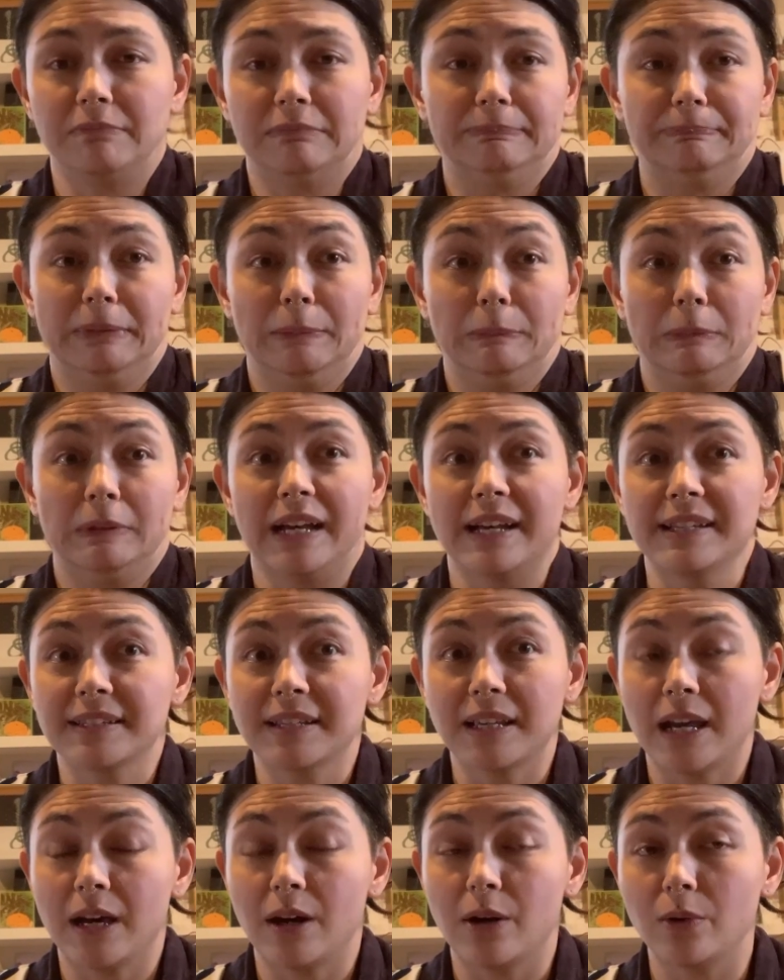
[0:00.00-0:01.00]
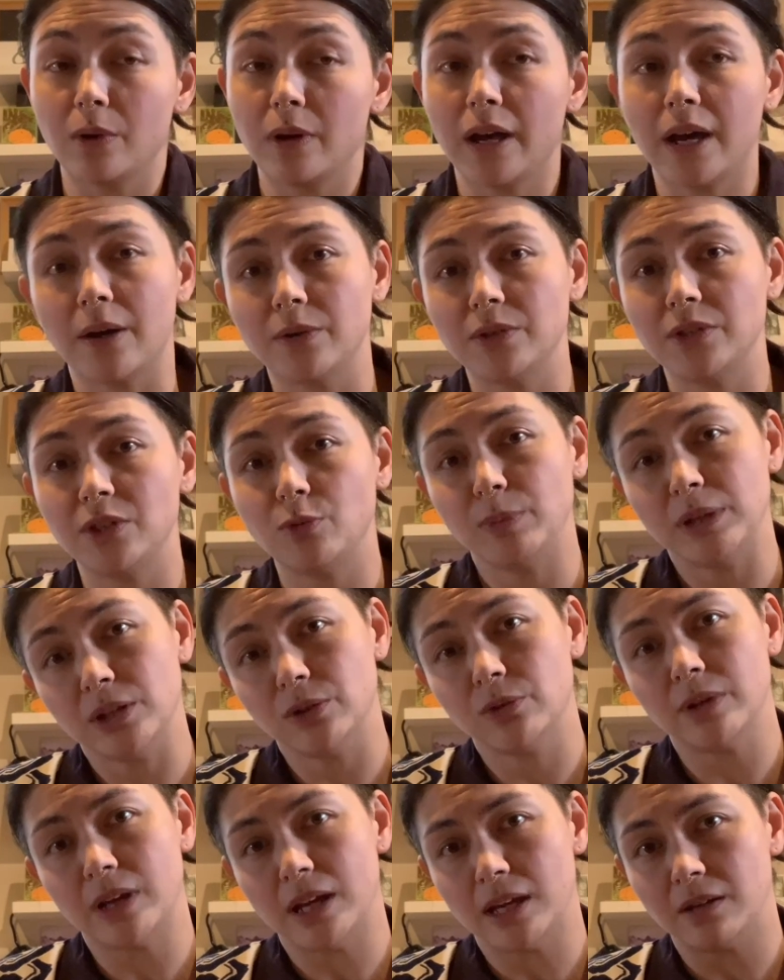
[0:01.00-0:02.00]
people ask, how do you be
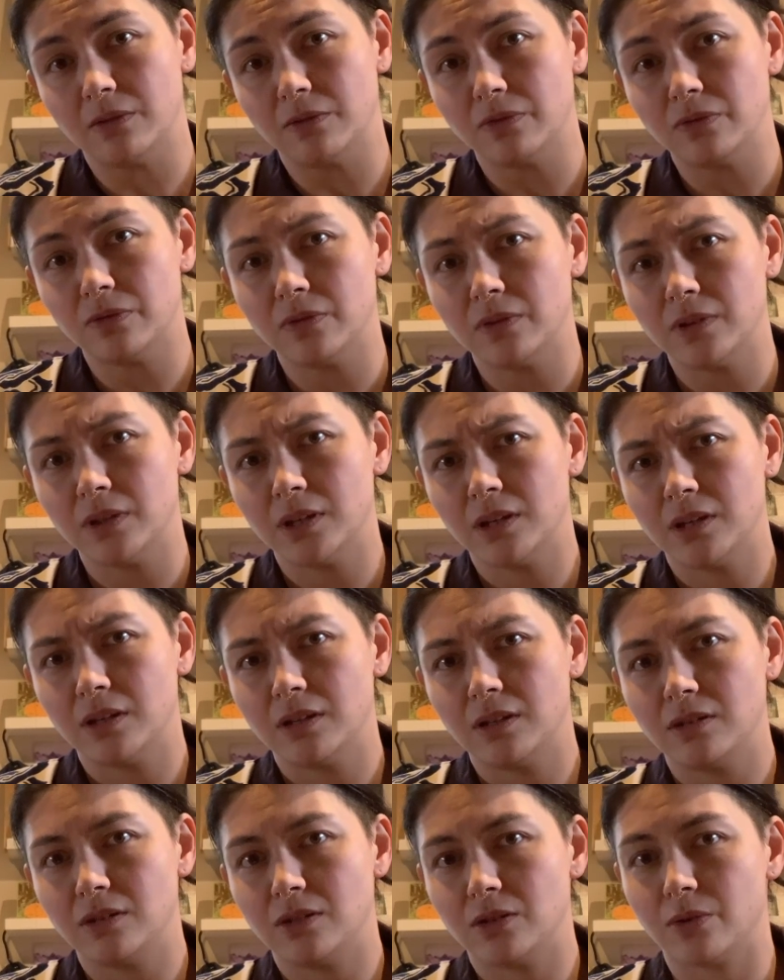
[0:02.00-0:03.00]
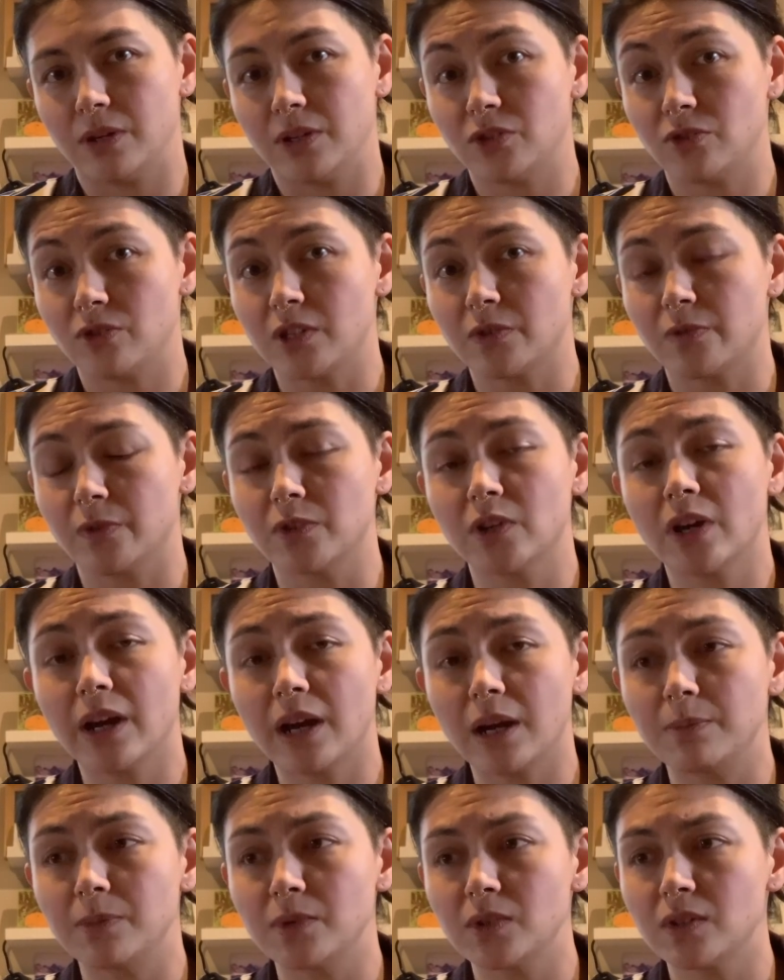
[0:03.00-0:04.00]
creative during stressful
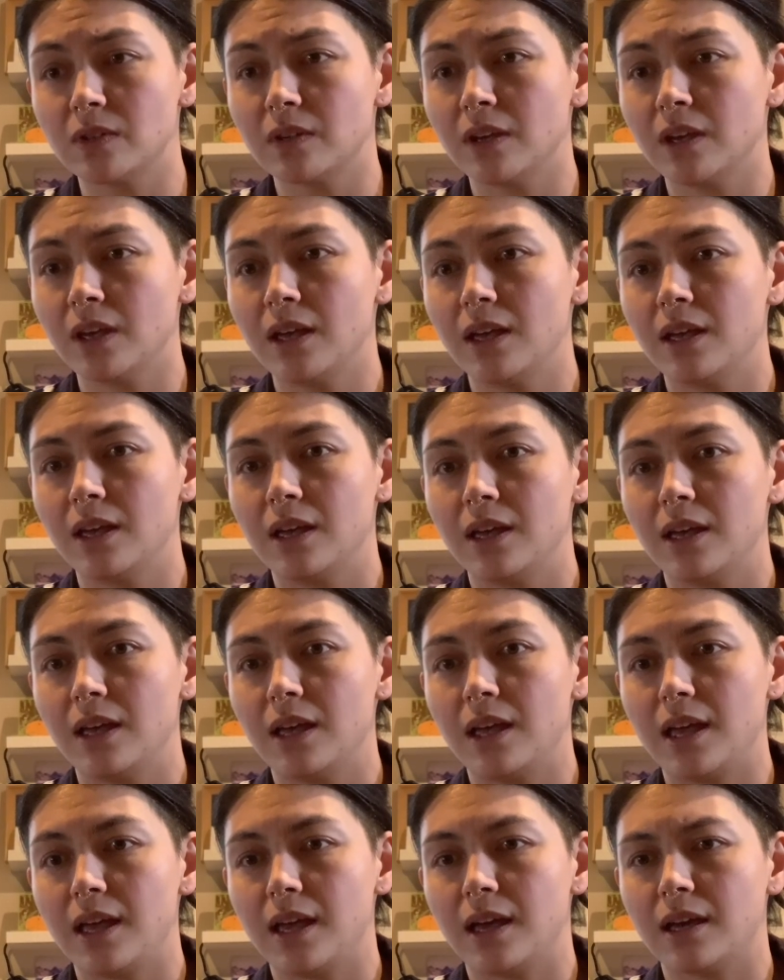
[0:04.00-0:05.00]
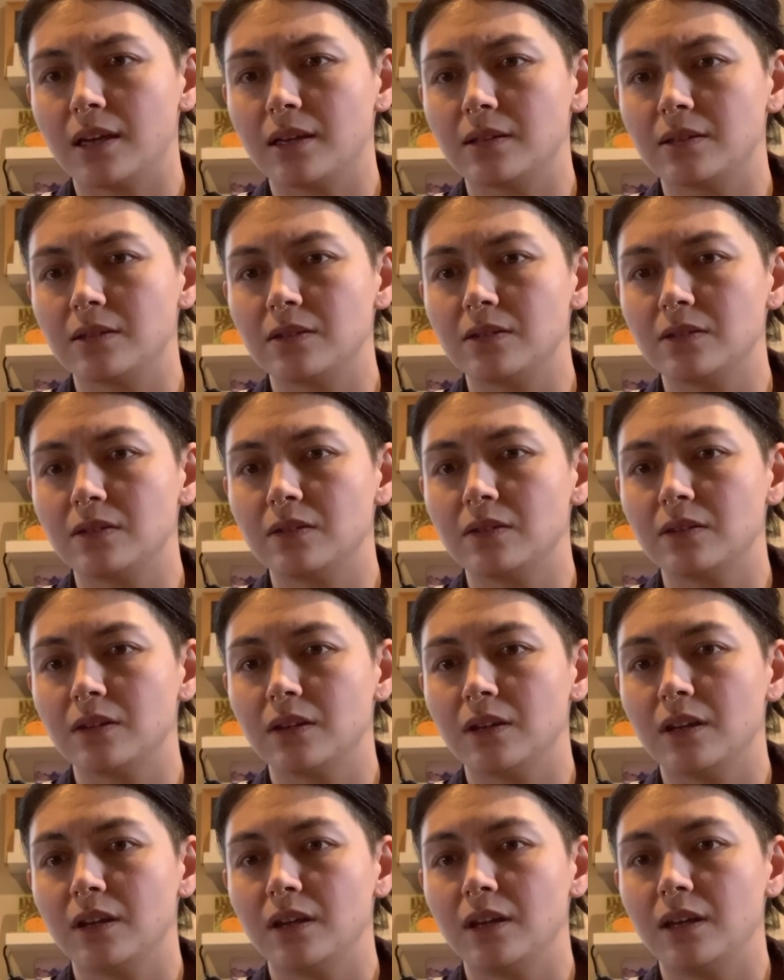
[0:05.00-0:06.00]
times? And
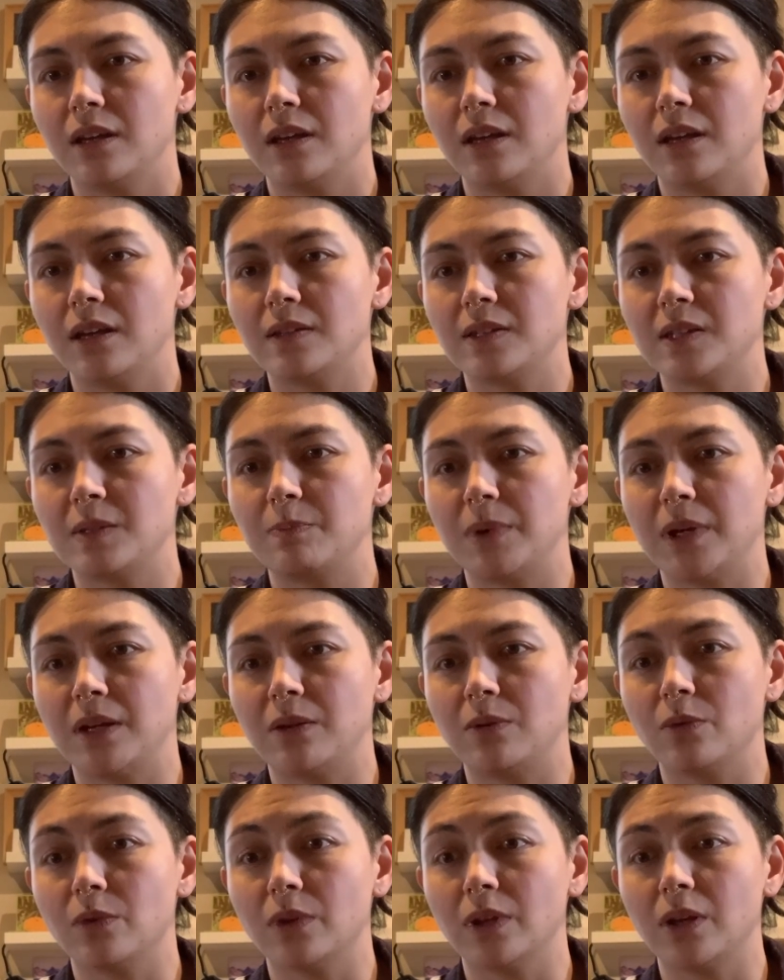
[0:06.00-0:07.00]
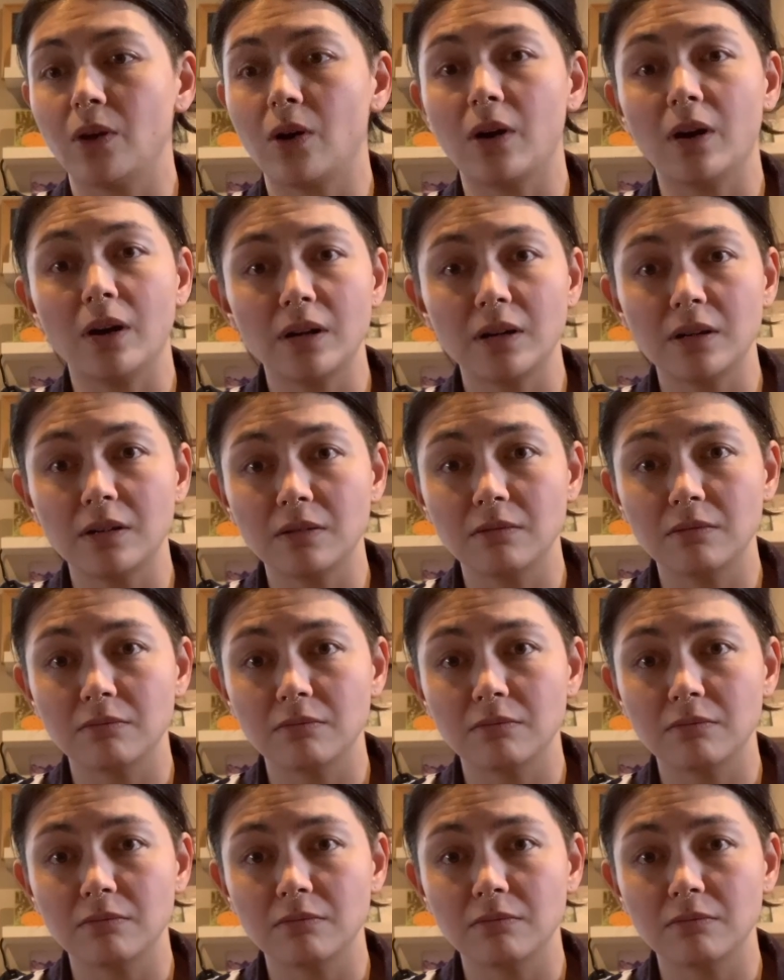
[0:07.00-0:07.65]
it's been really hard.